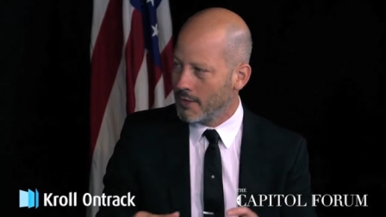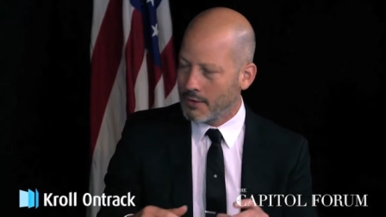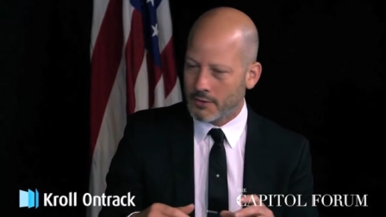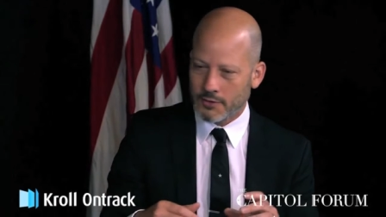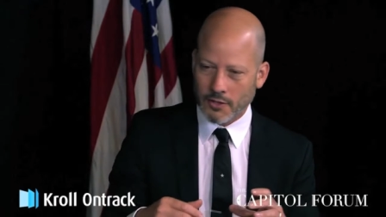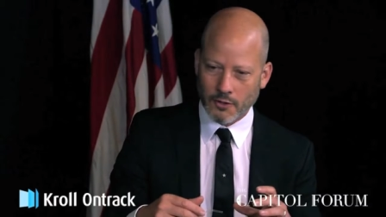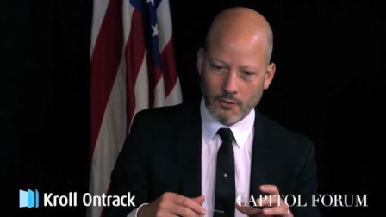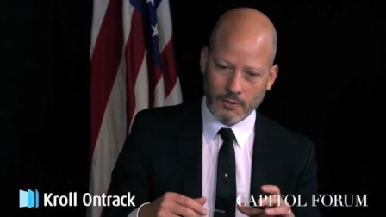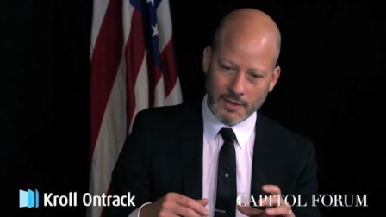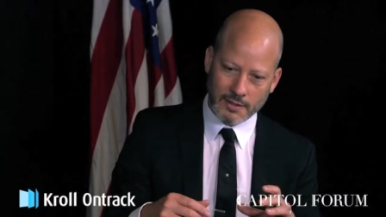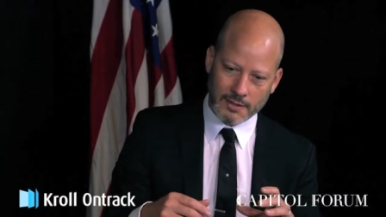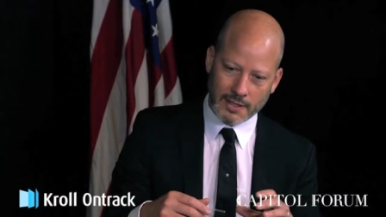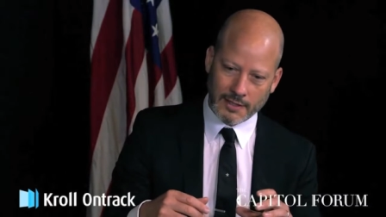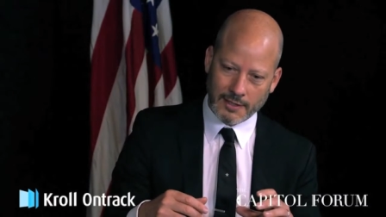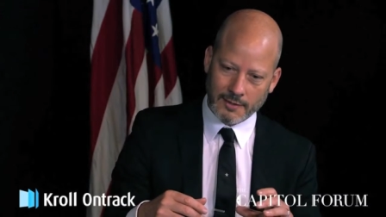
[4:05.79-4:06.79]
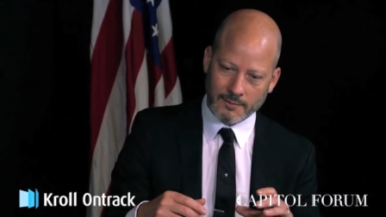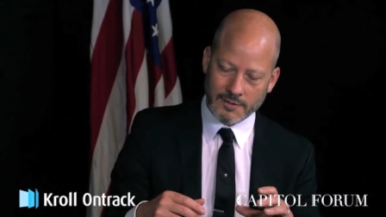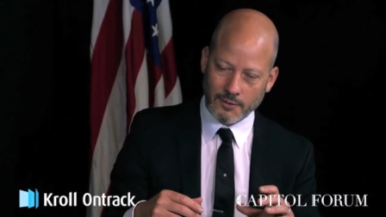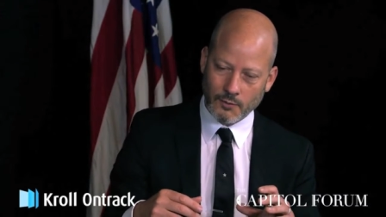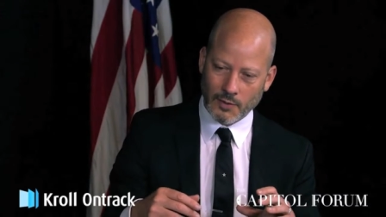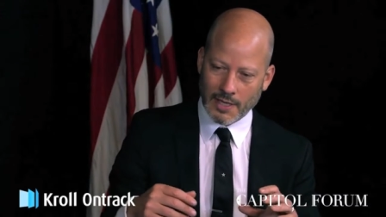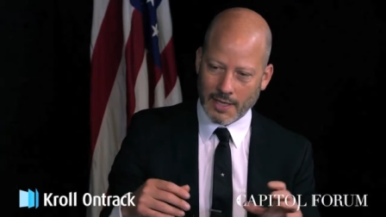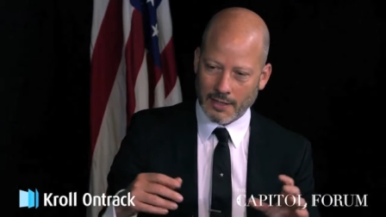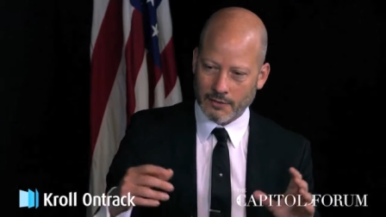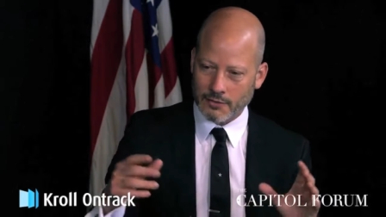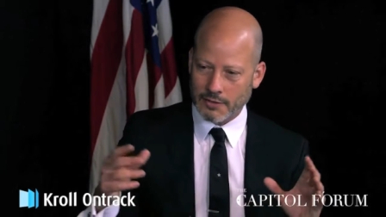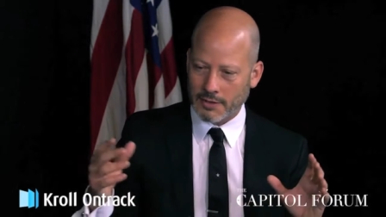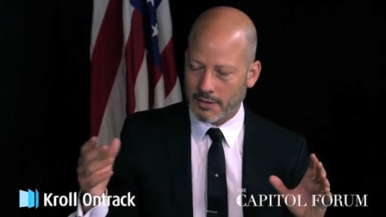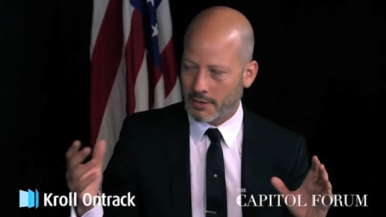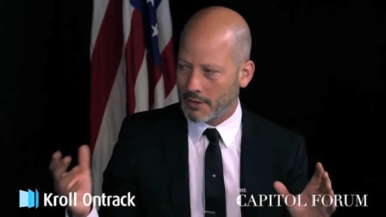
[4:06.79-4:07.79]
So in Dell EMC, we
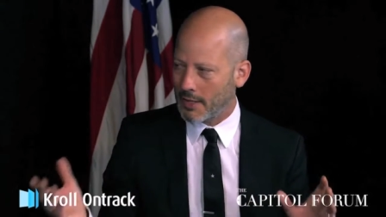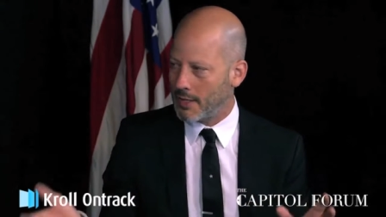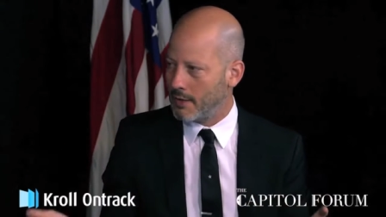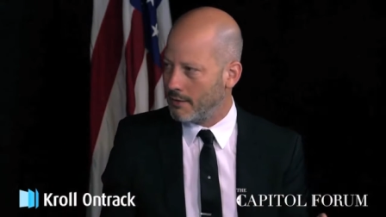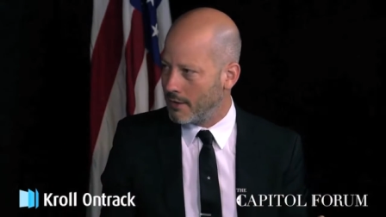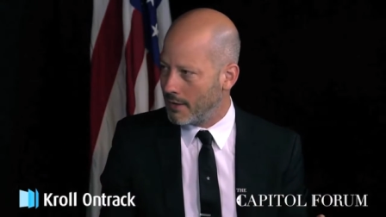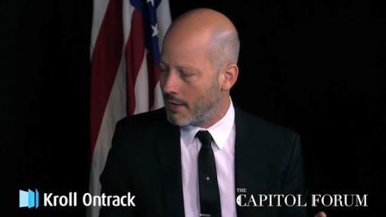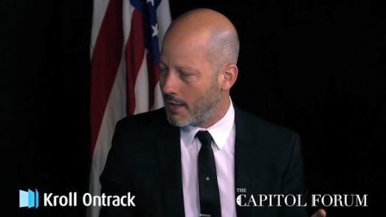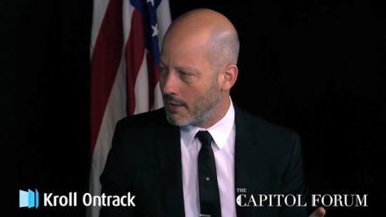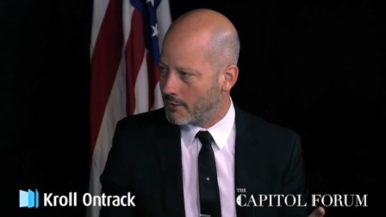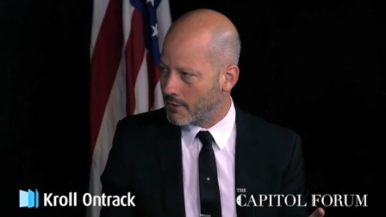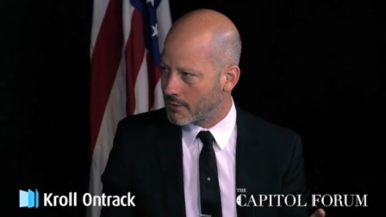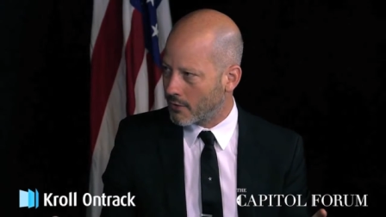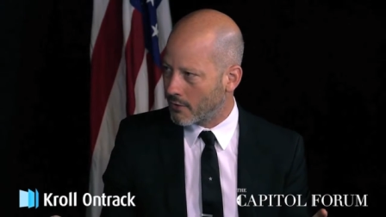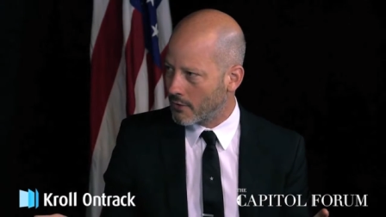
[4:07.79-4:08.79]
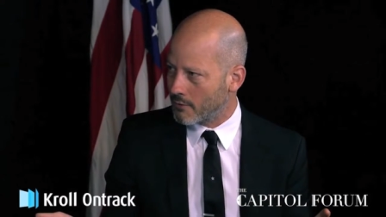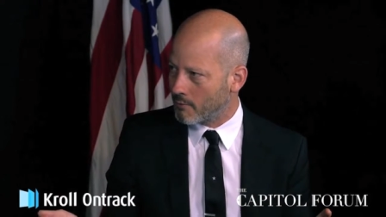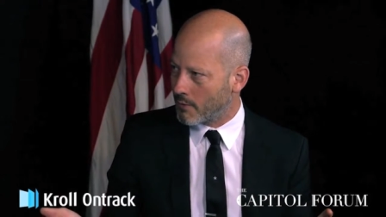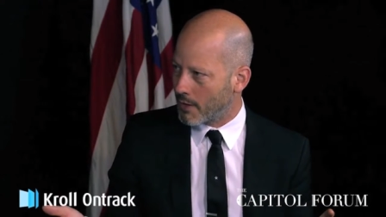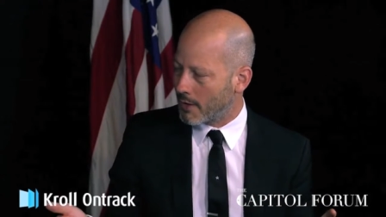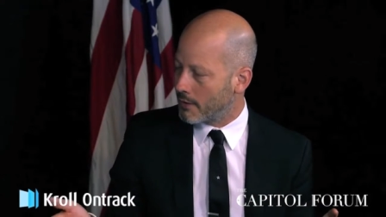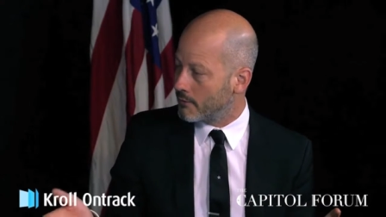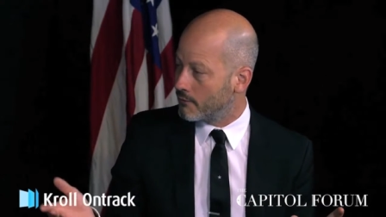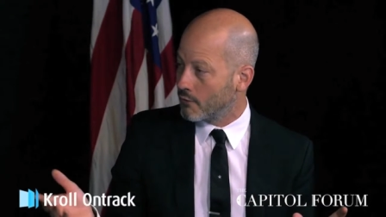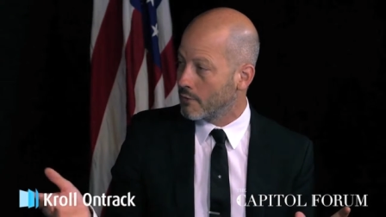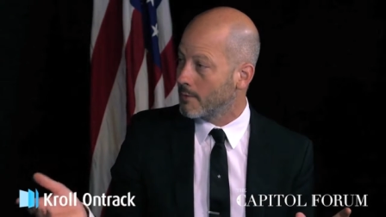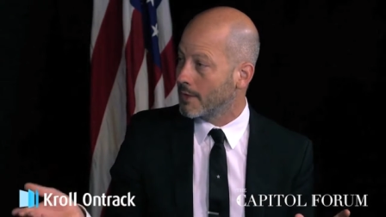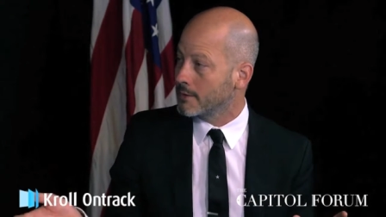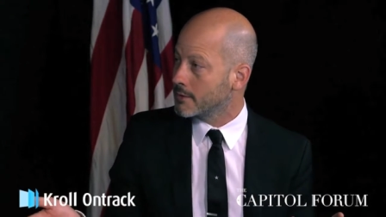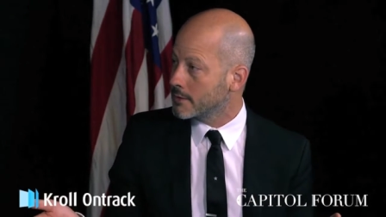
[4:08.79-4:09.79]
actually delayed the HSR by four
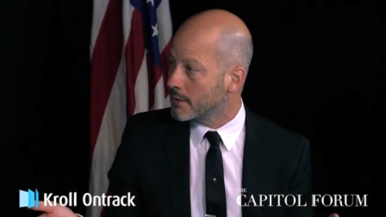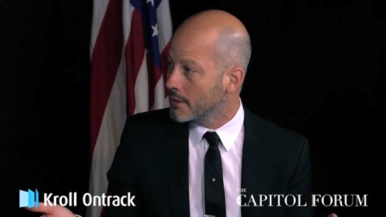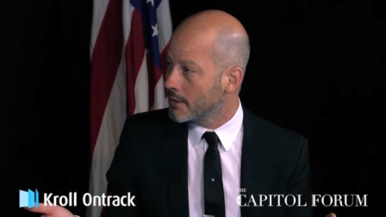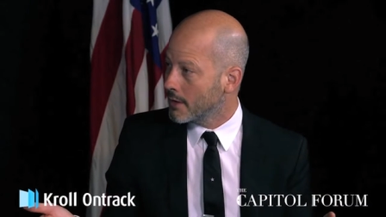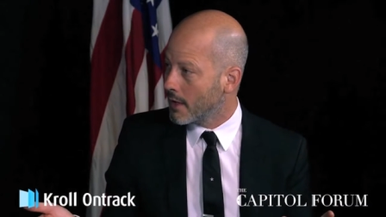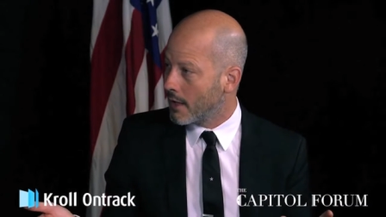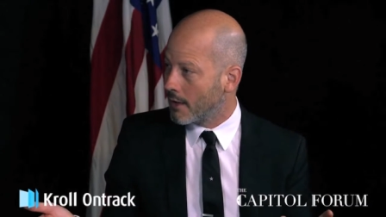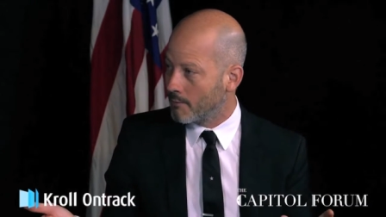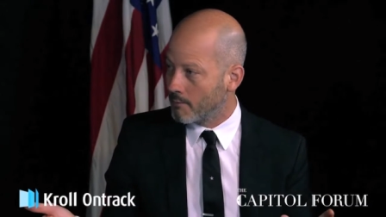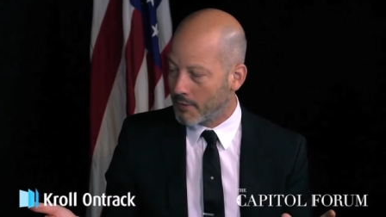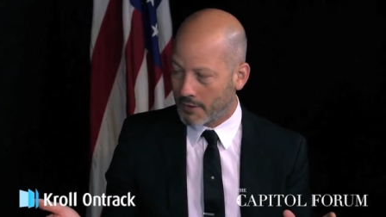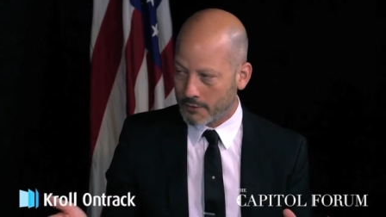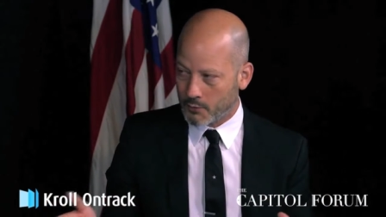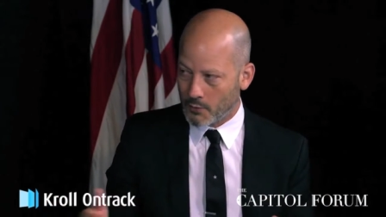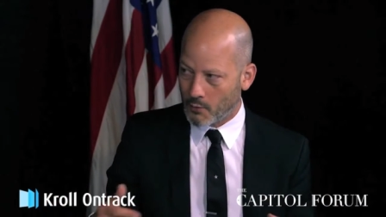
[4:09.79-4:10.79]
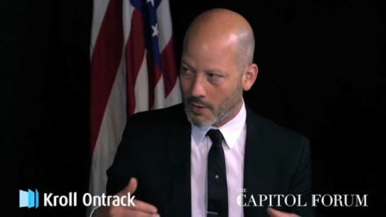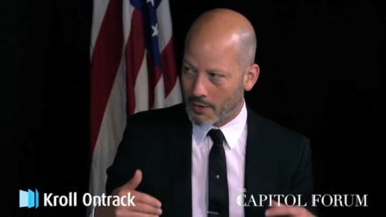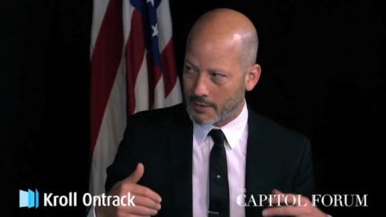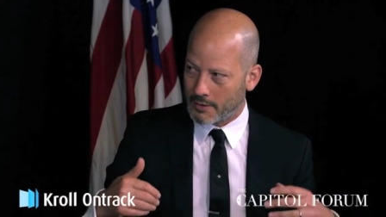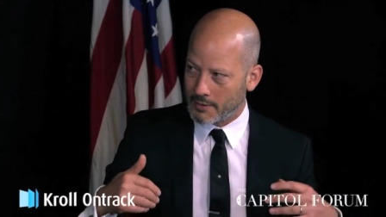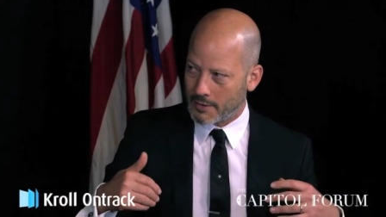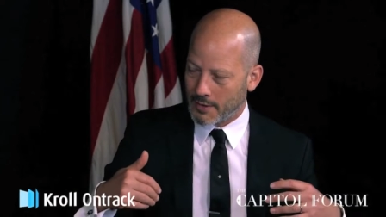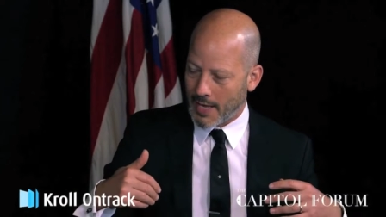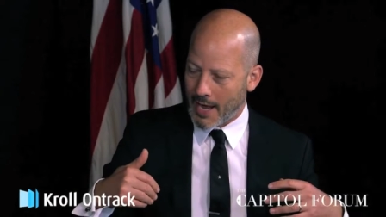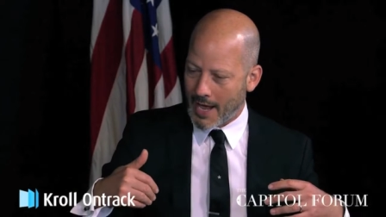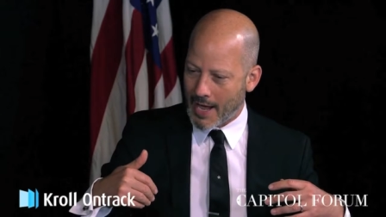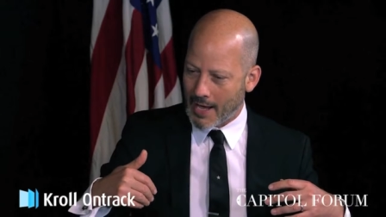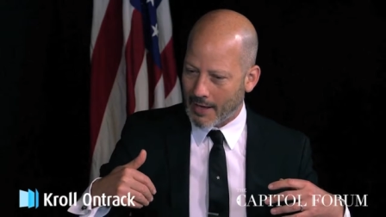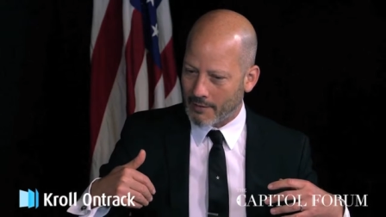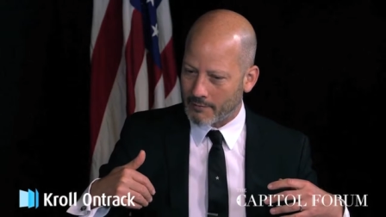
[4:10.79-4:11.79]
months um, because we wanted to
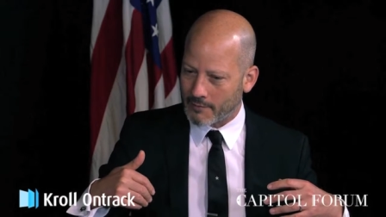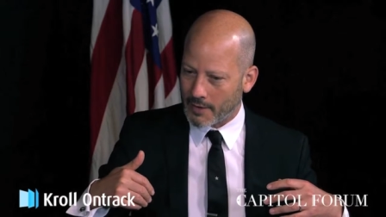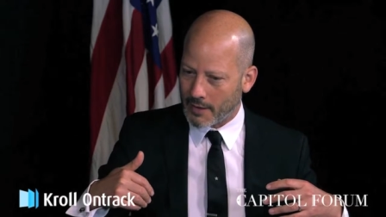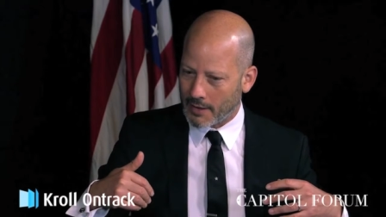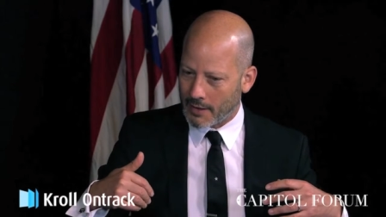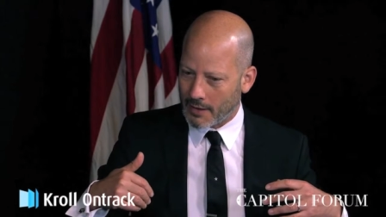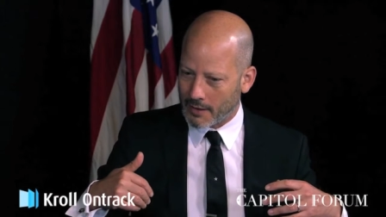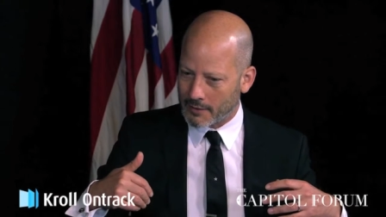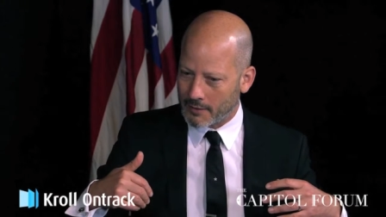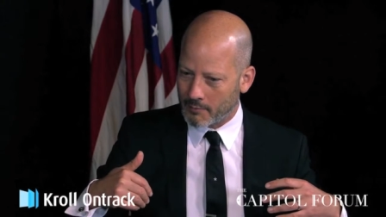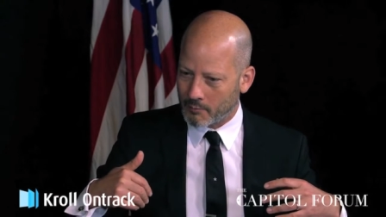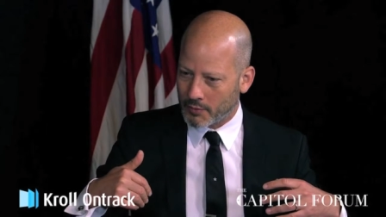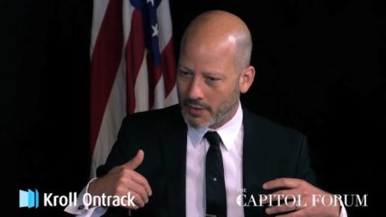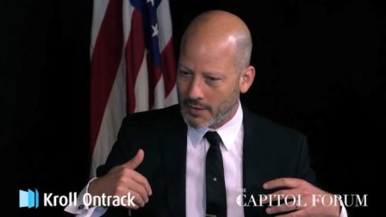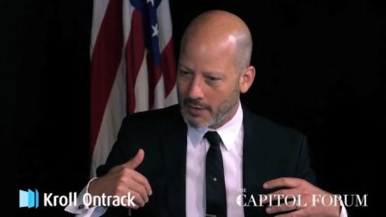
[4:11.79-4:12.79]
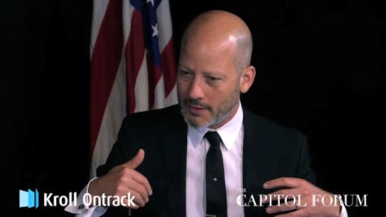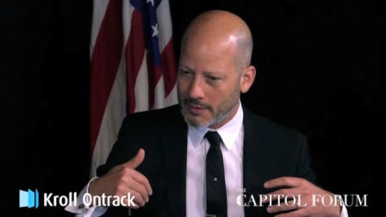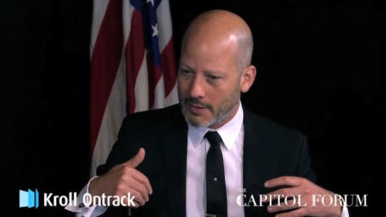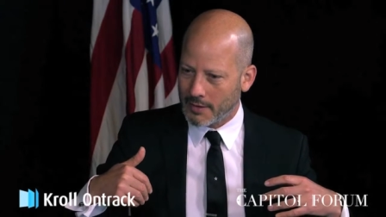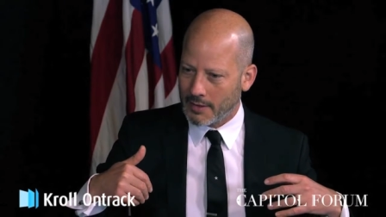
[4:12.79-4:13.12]
have uh, a complete